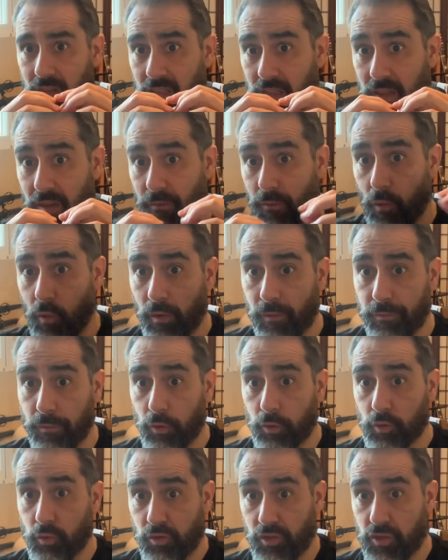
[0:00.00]
the vocal
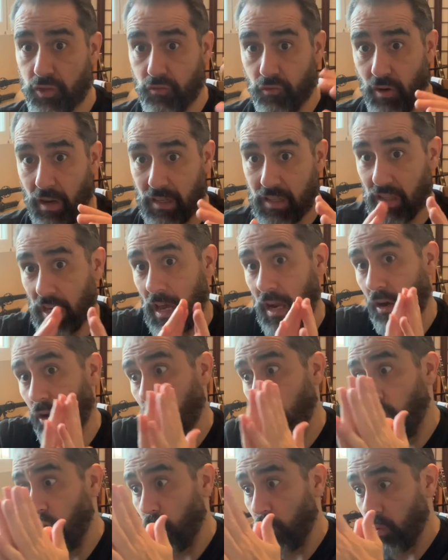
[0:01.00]
fold to stretch
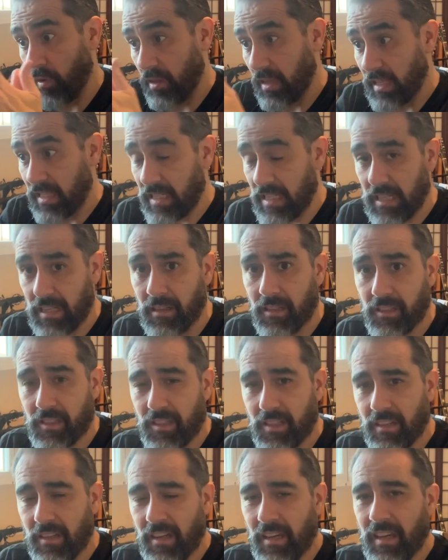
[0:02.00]
along with the tilt.